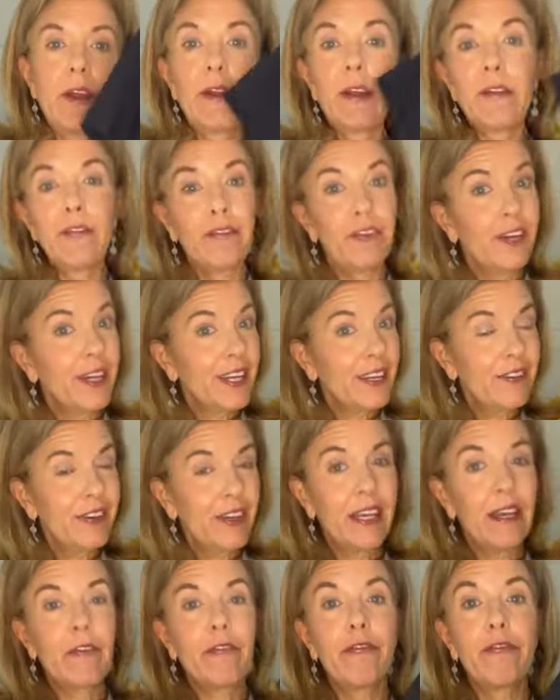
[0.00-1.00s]
Very
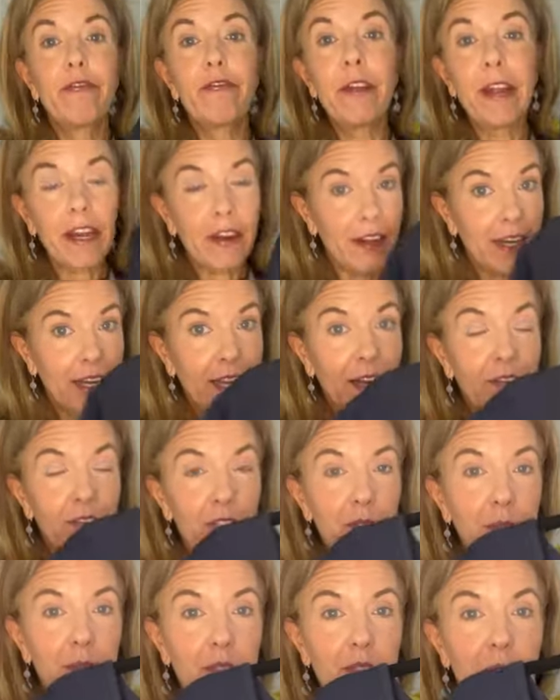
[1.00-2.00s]
forgiving, very
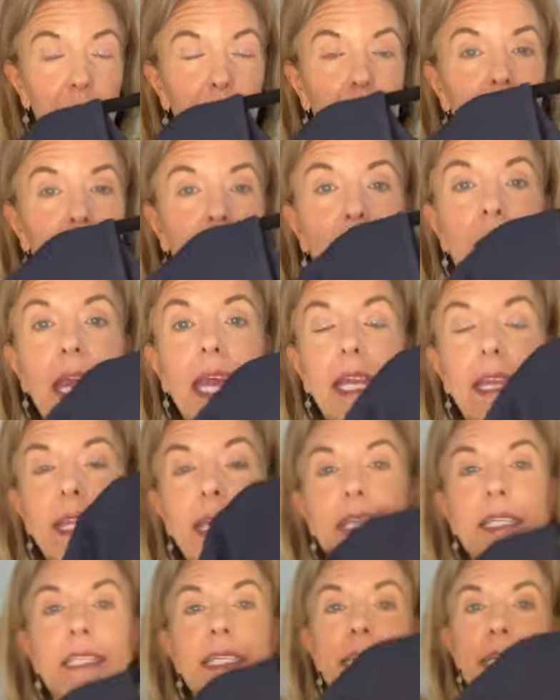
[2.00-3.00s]
comfortable to wear.
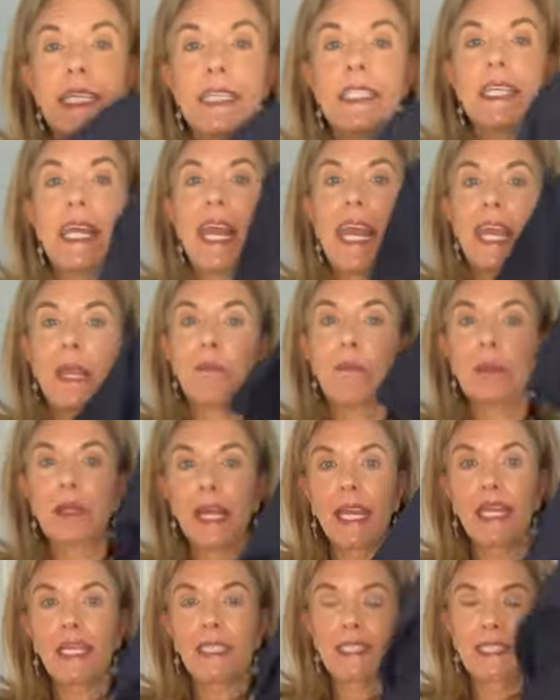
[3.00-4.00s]
This is a
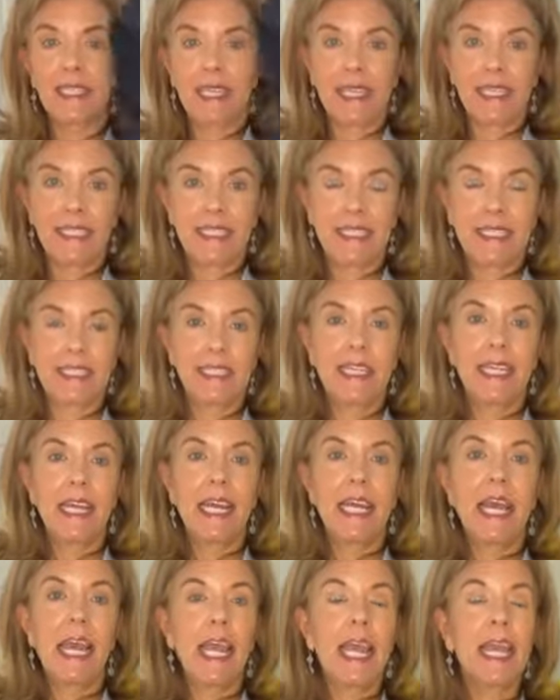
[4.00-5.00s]
blank slate
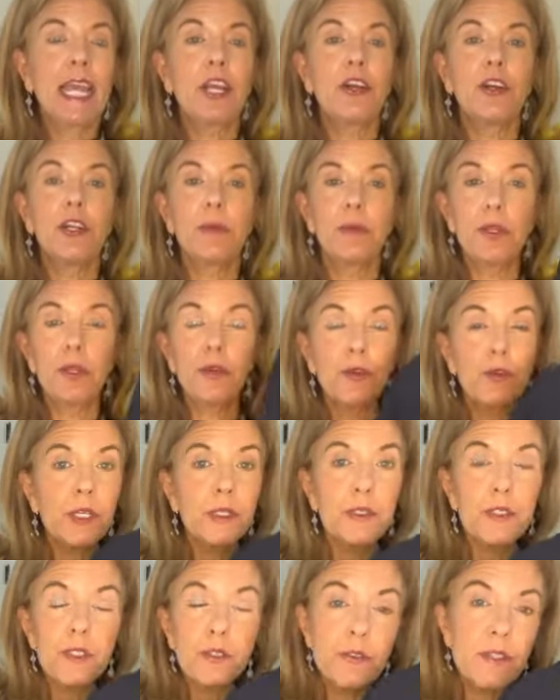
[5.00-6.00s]
it could
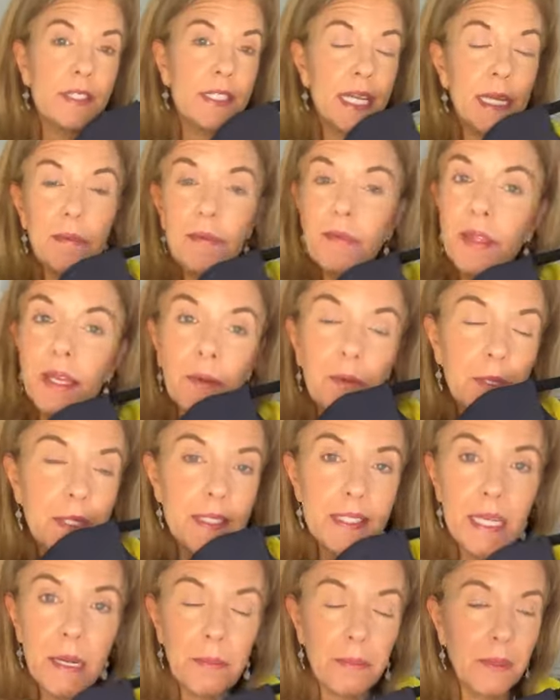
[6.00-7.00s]
you could do the same
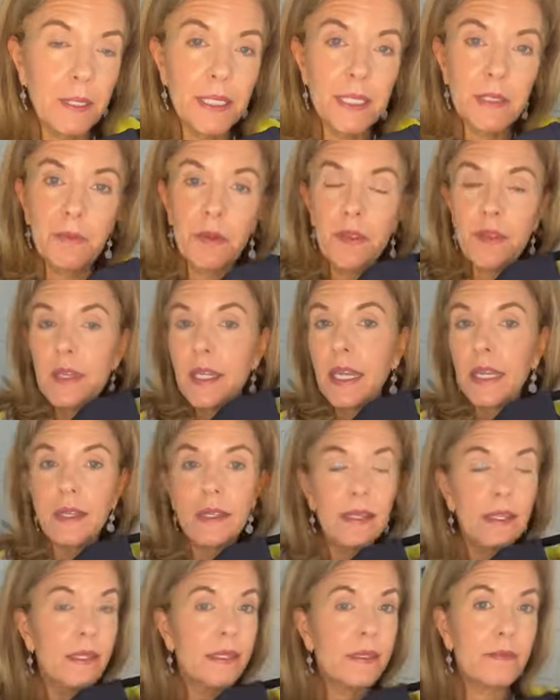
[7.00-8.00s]
thing with separates with
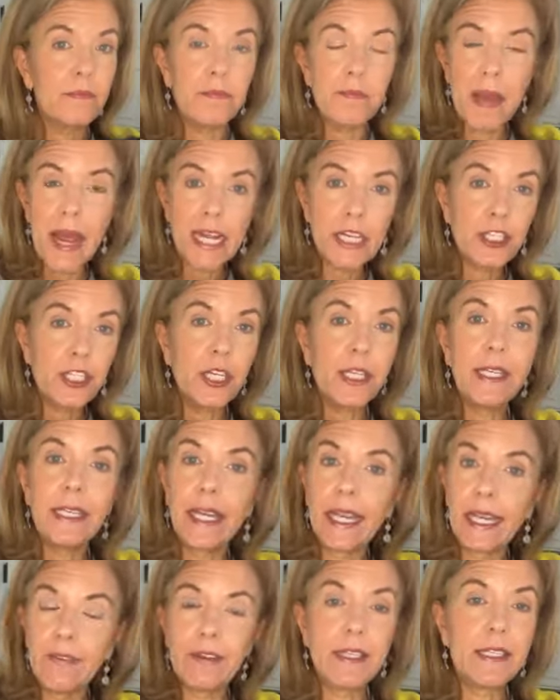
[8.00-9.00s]

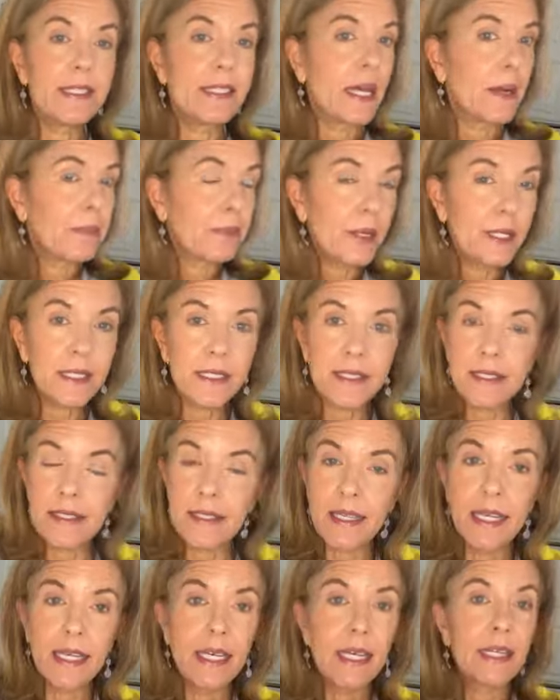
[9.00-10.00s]
matching navy
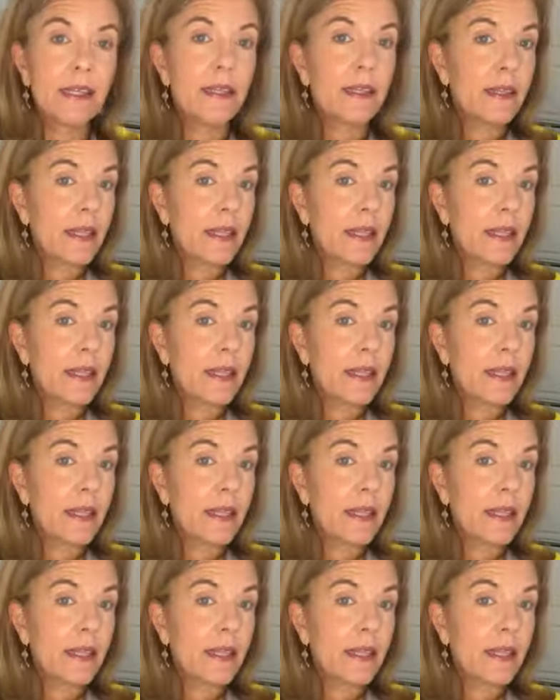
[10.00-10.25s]
separates